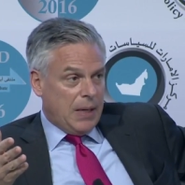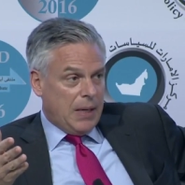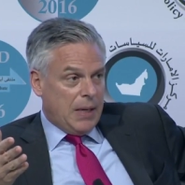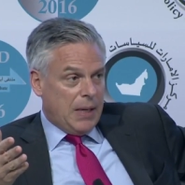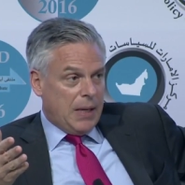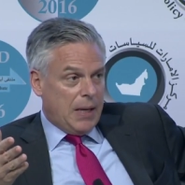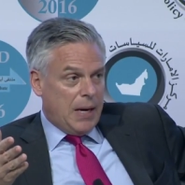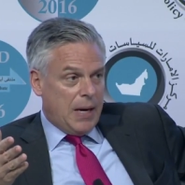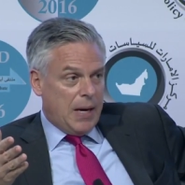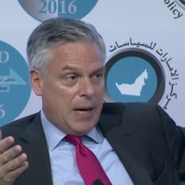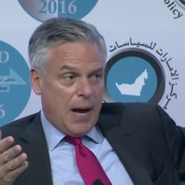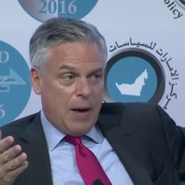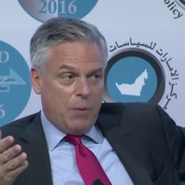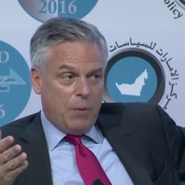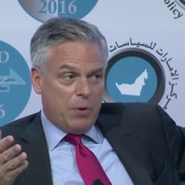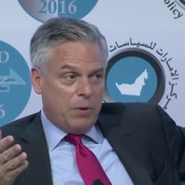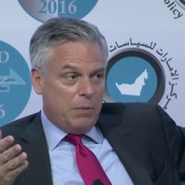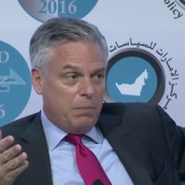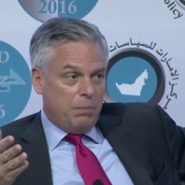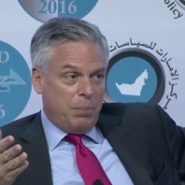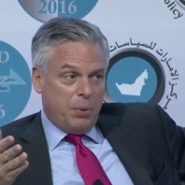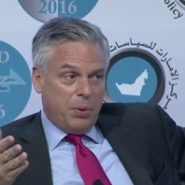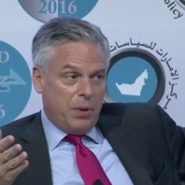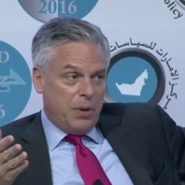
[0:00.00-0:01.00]
And I
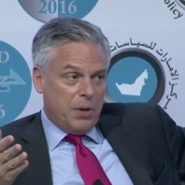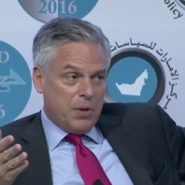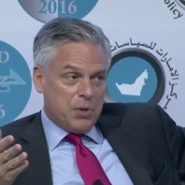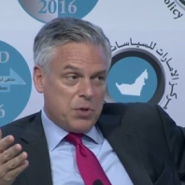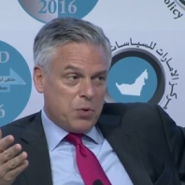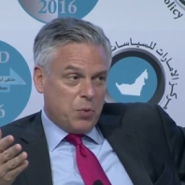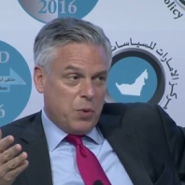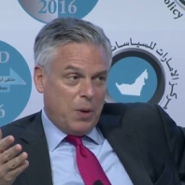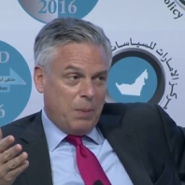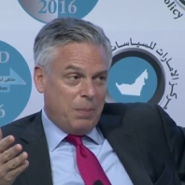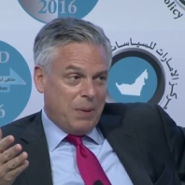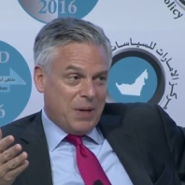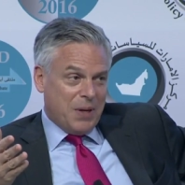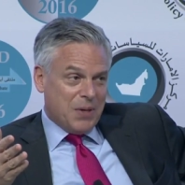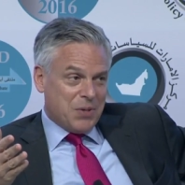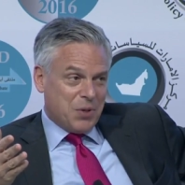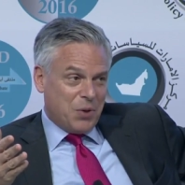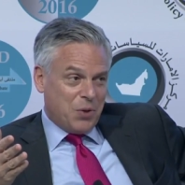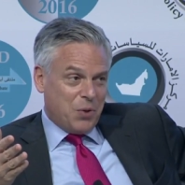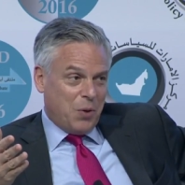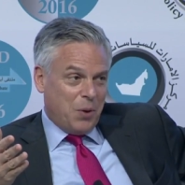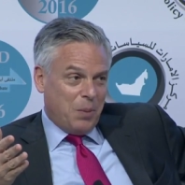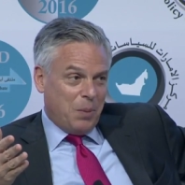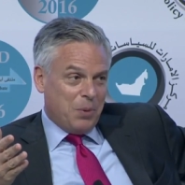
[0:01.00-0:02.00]
wouldn't put it as sweeping
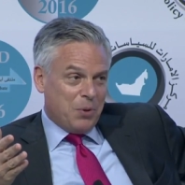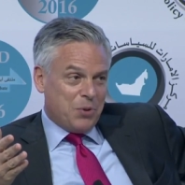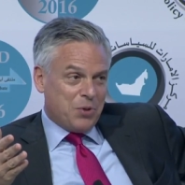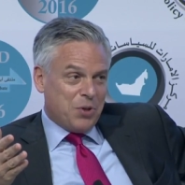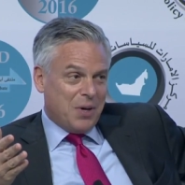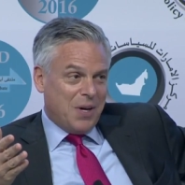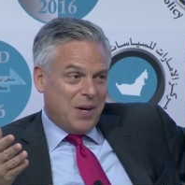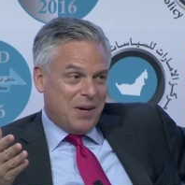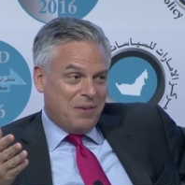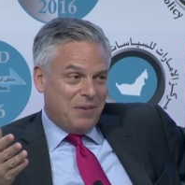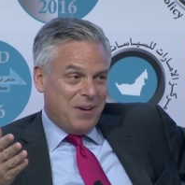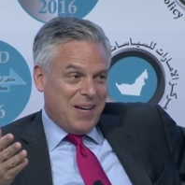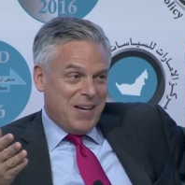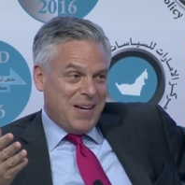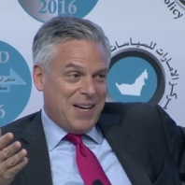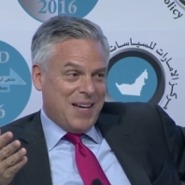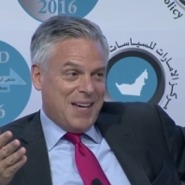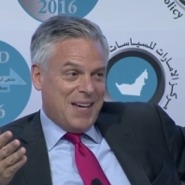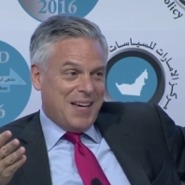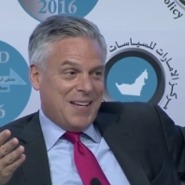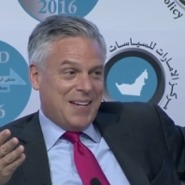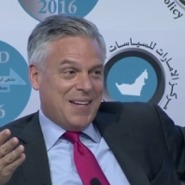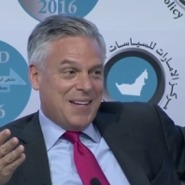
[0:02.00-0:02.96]
as a Gorbachev